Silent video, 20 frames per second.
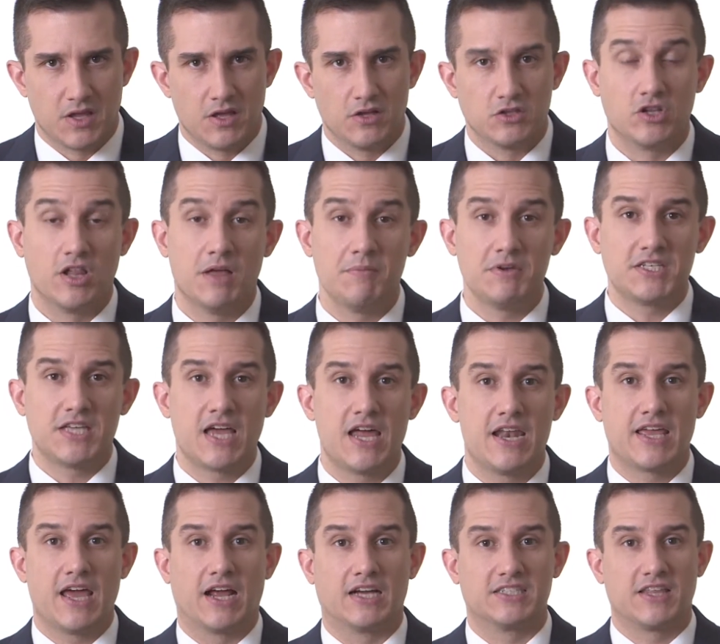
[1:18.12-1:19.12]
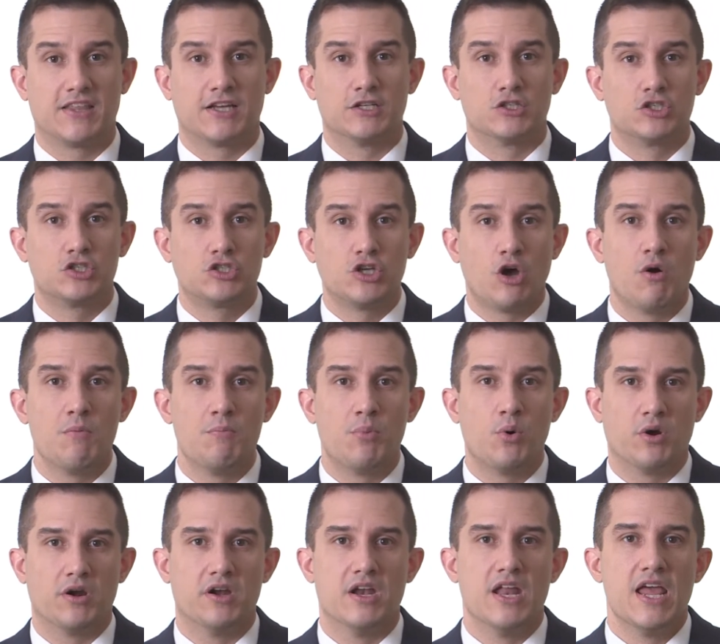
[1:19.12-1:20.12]
So let me say it again because I think it's so
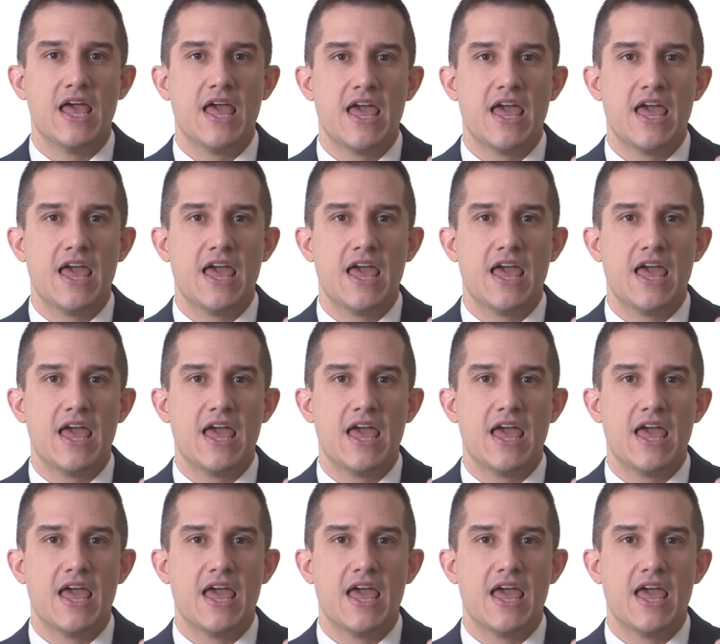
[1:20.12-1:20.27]
important.